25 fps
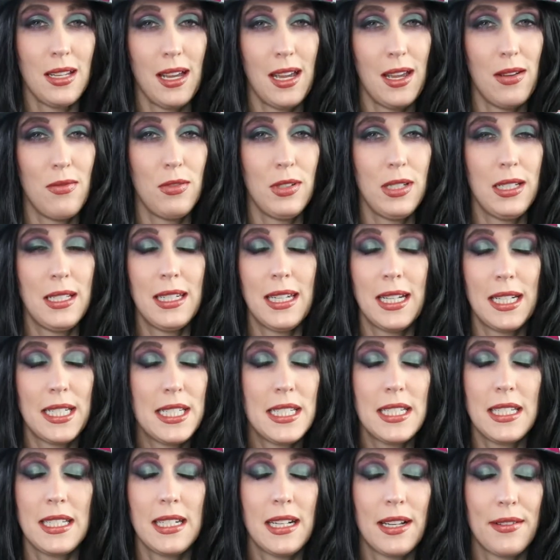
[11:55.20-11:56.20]
I haven't
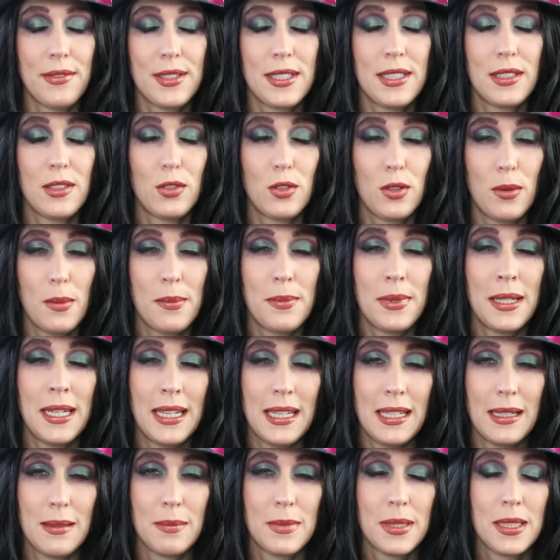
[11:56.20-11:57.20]
connected enough to remember
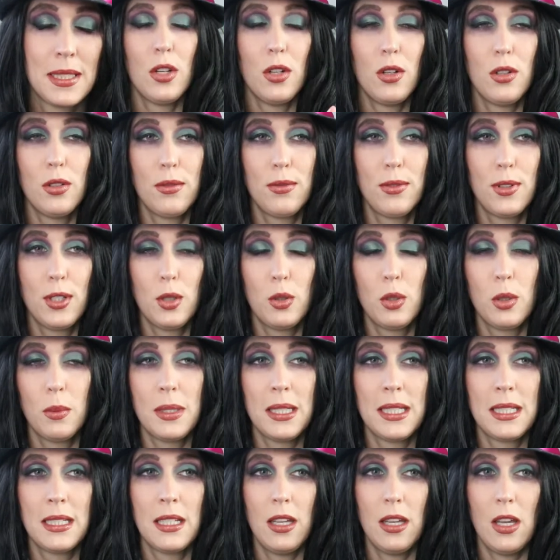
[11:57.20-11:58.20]
names. The old voodoo
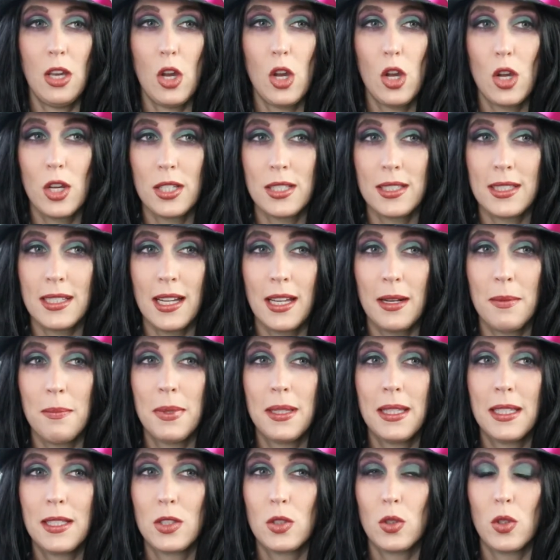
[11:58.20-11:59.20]
woman, her son,
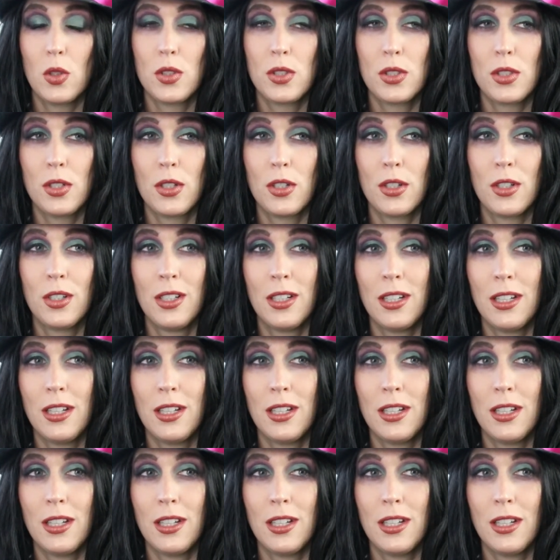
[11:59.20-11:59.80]
but there's also